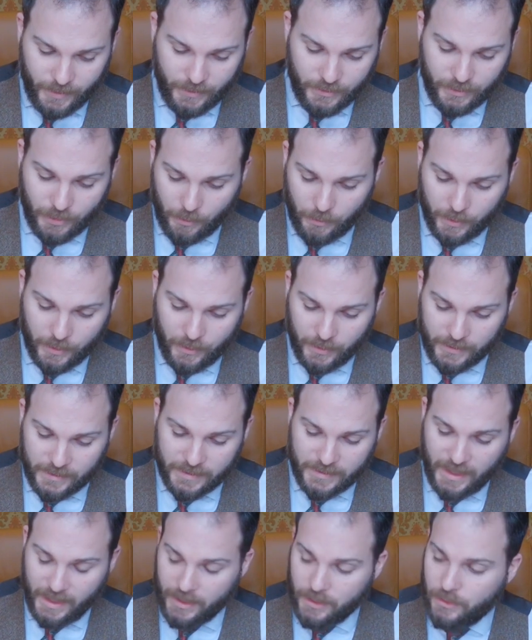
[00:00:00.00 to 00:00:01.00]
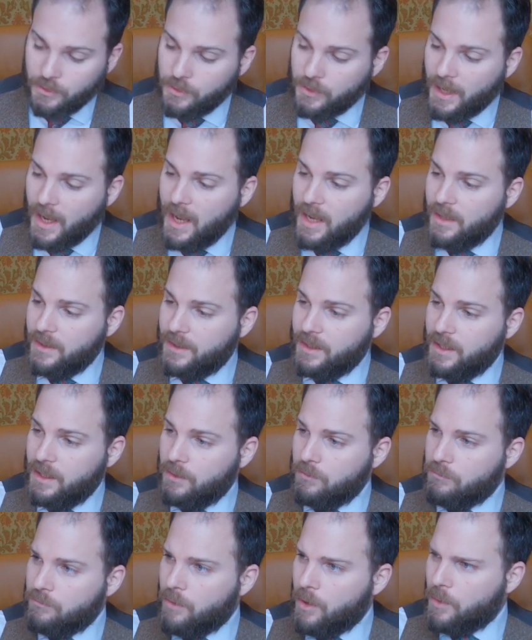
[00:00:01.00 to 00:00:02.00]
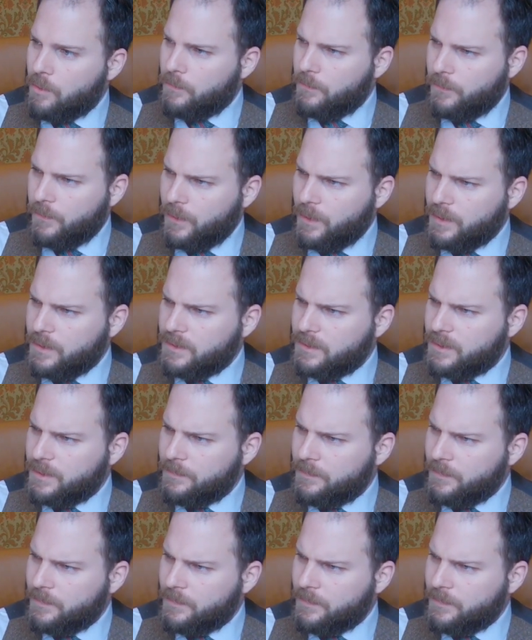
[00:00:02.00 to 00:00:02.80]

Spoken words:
So we're going to take a look at the Robe first.